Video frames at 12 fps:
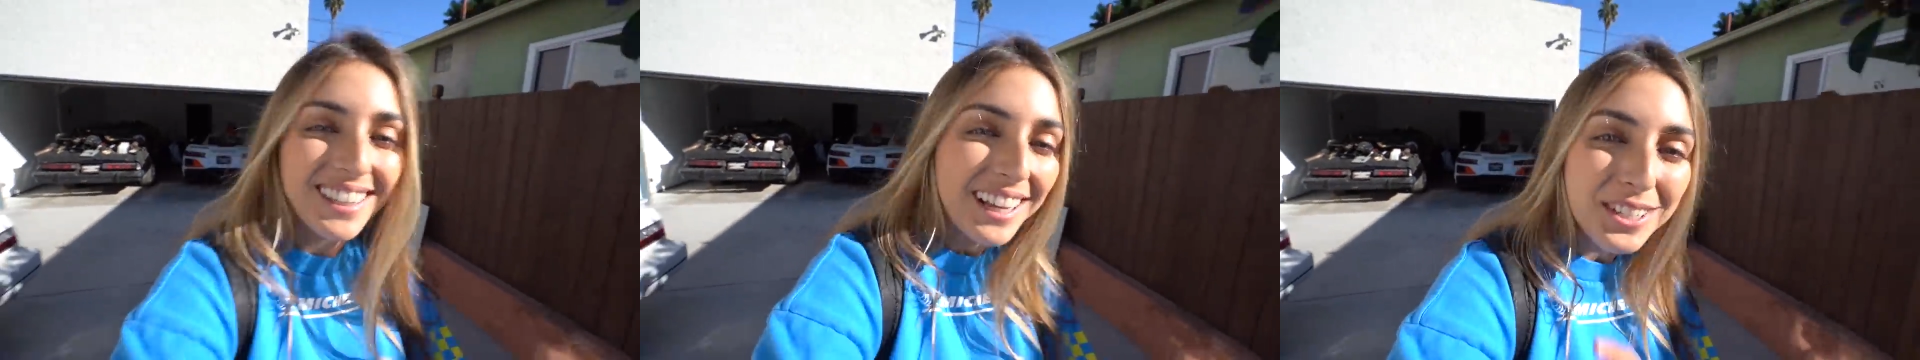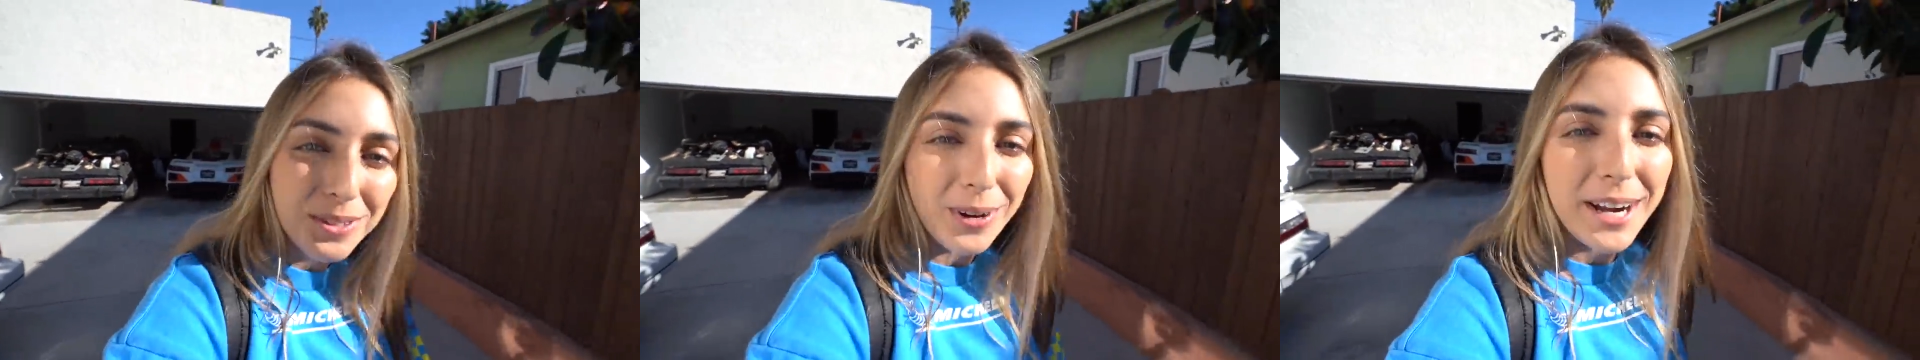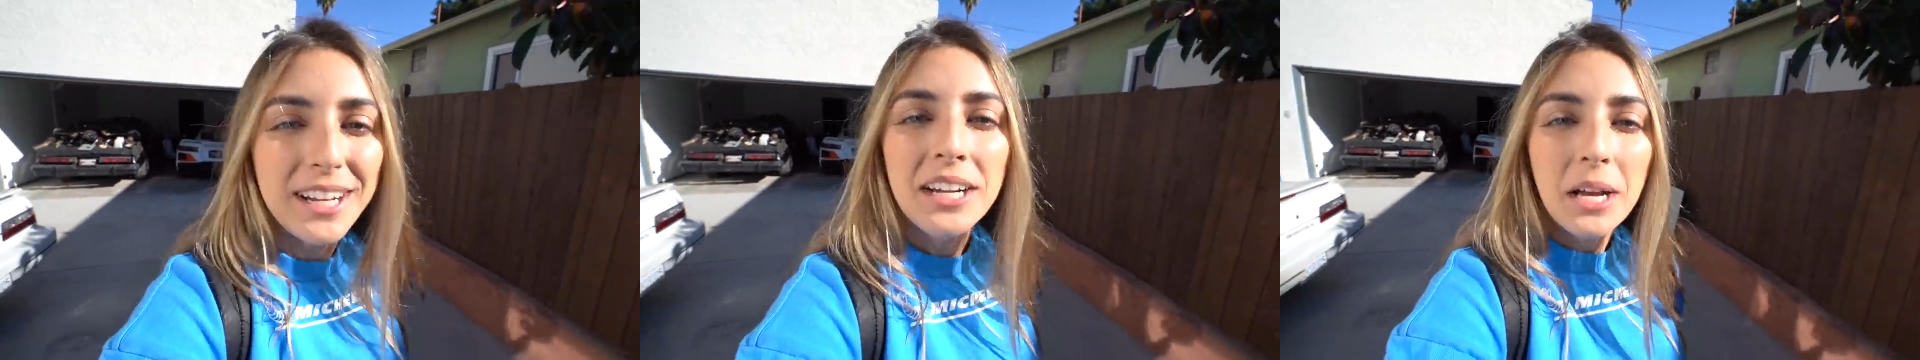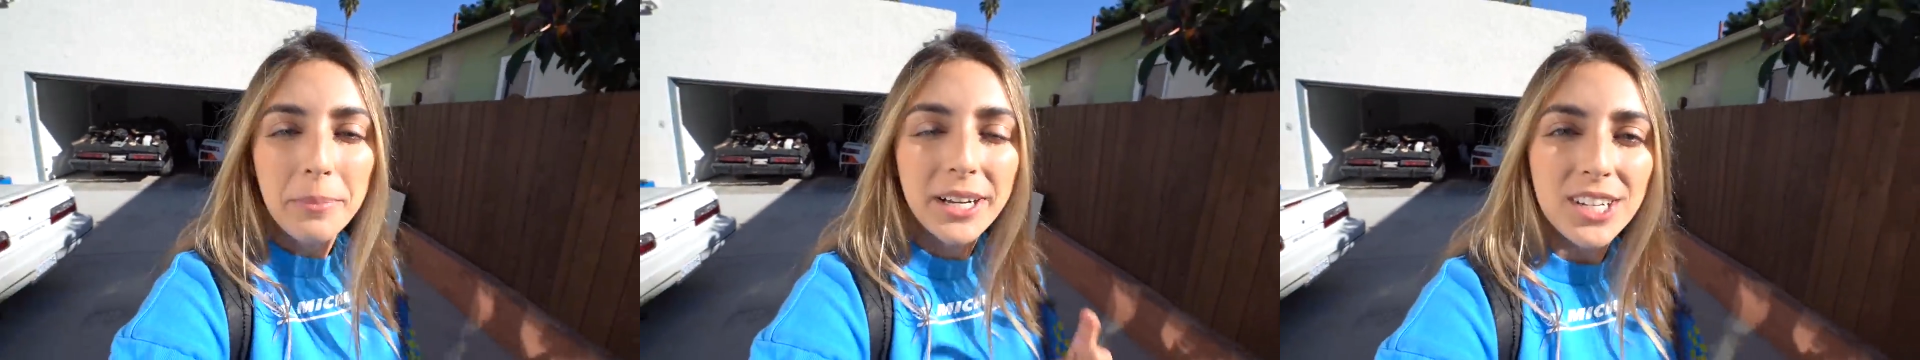That is right,
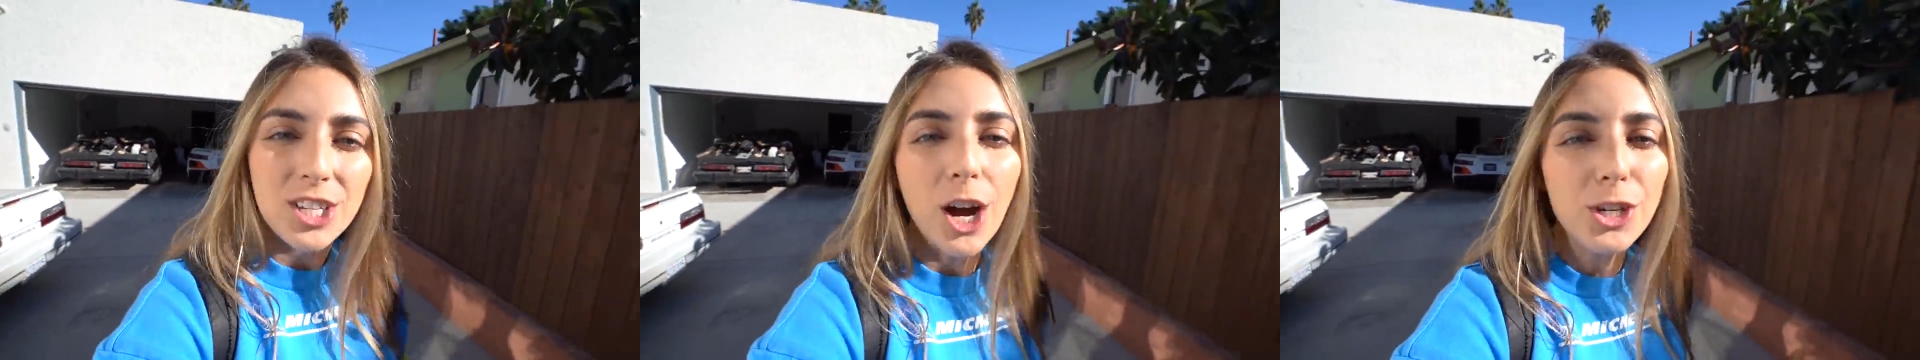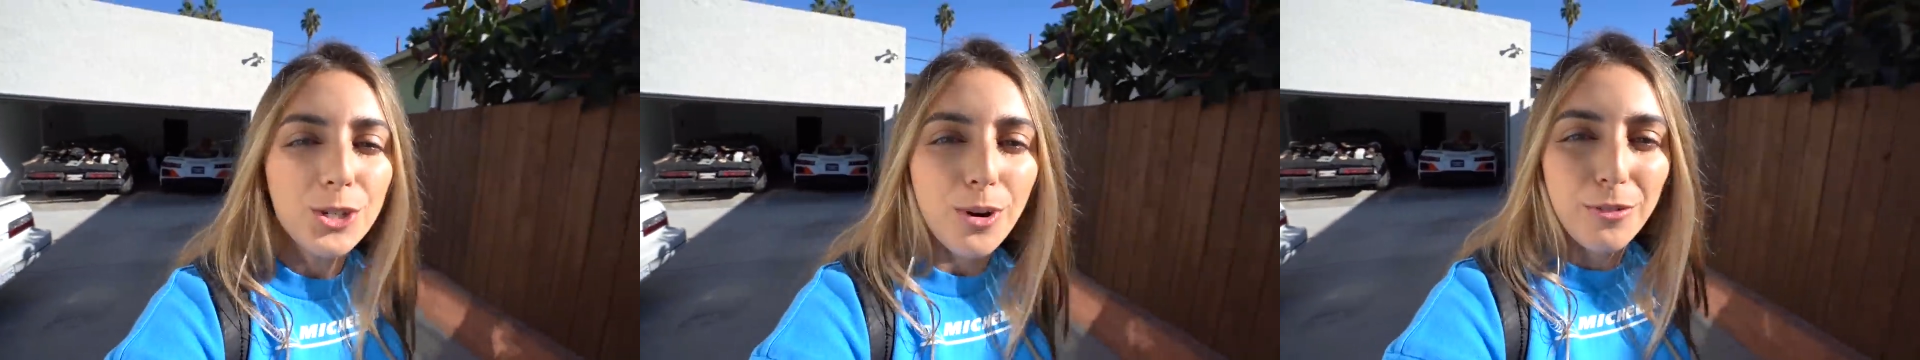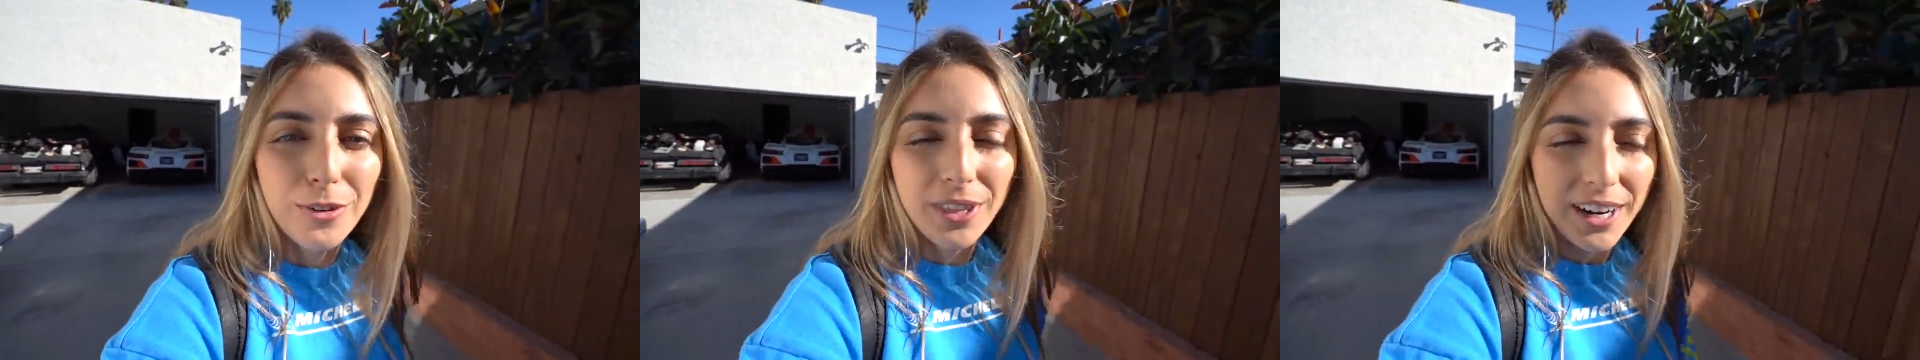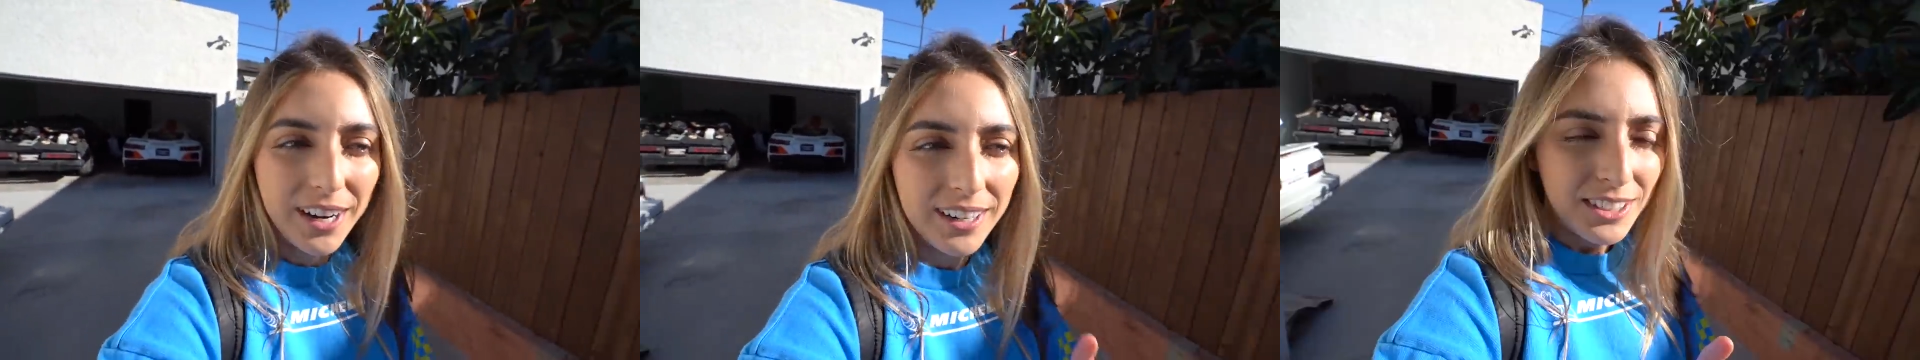because Hunter over
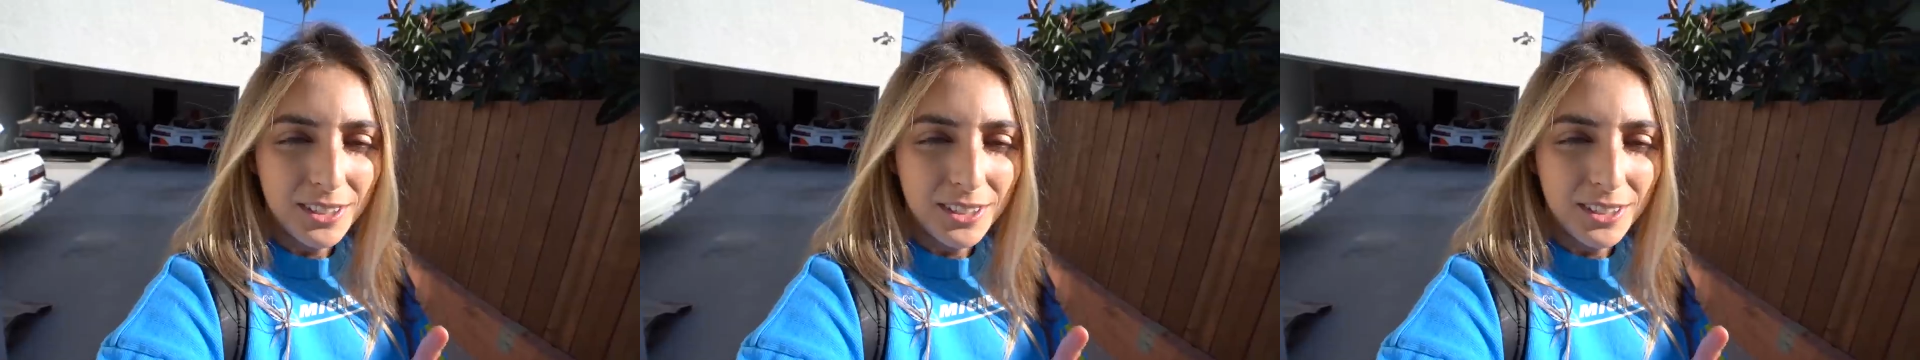there